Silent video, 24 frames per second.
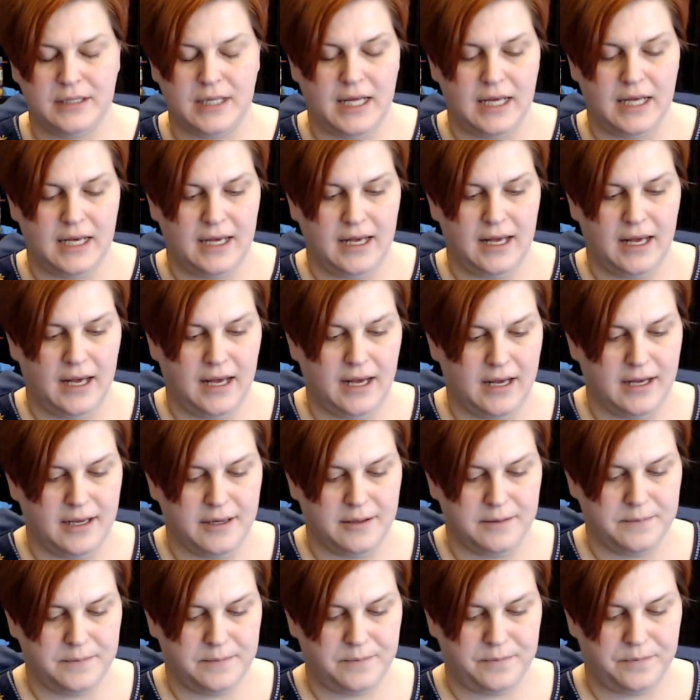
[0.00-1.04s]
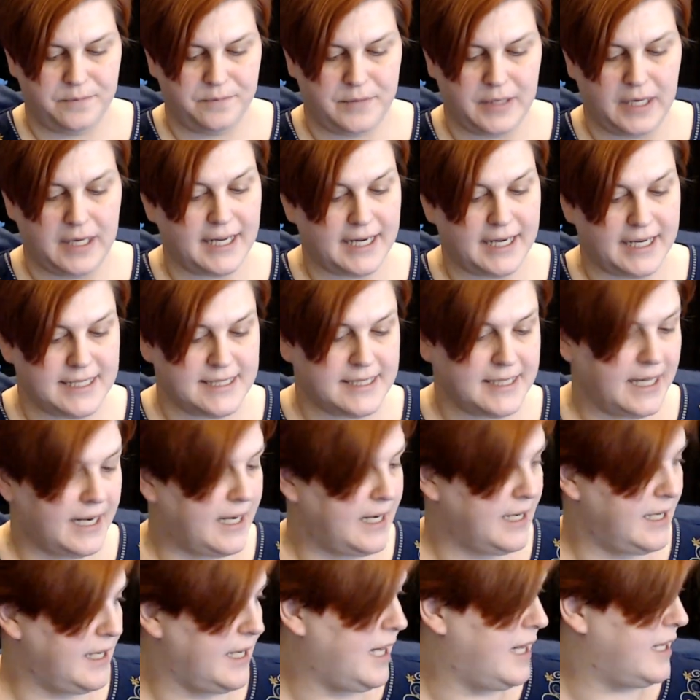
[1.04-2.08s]
And like I said,
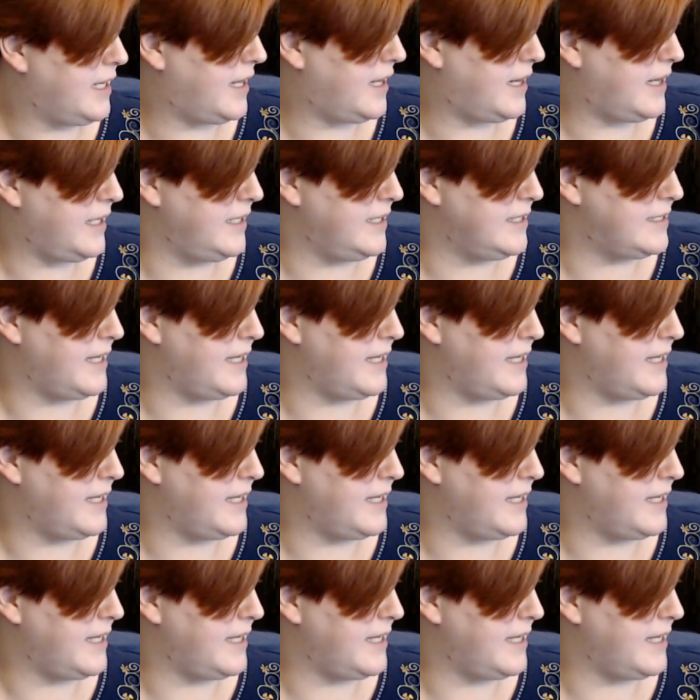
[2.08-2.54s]
none of these